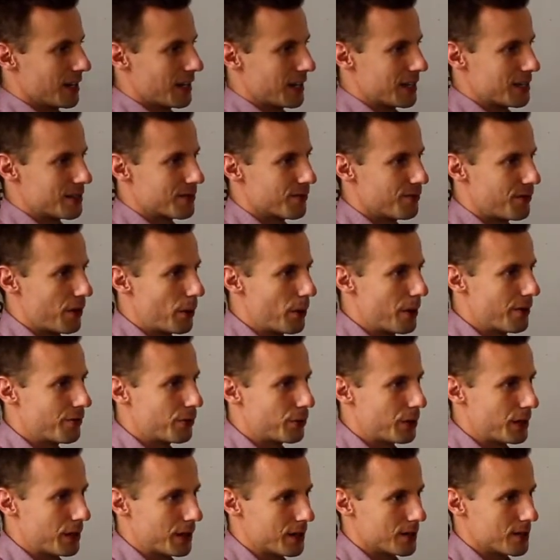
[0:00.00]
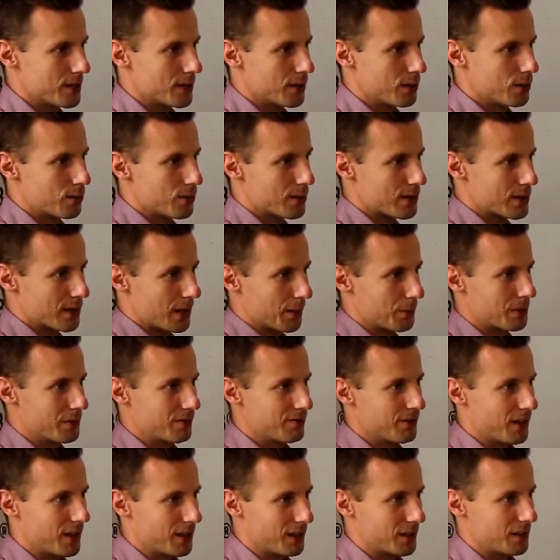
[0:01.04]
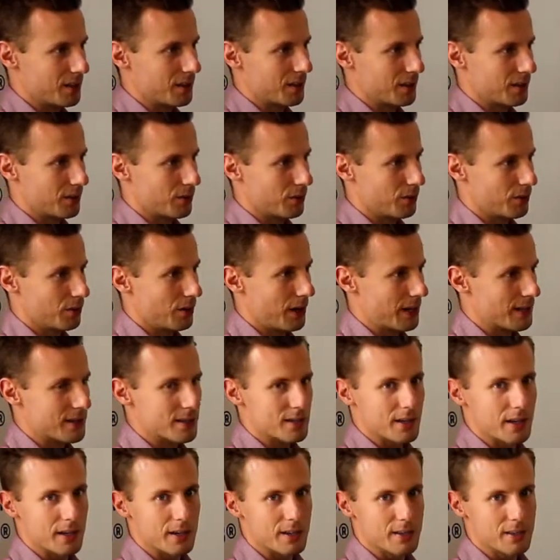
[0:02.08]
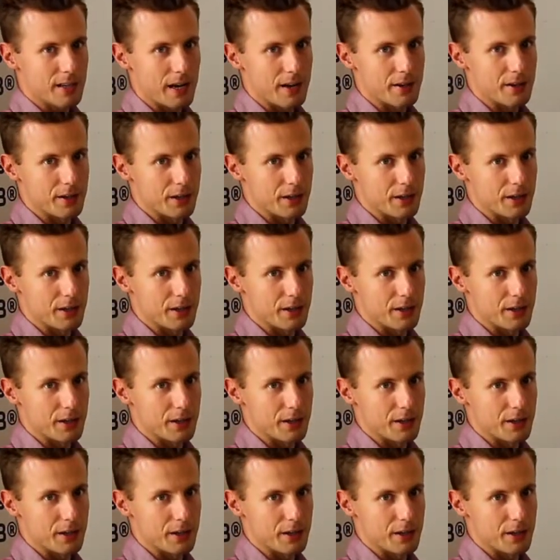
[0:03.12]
It's very, very easy to subdivide it into, let's say, 10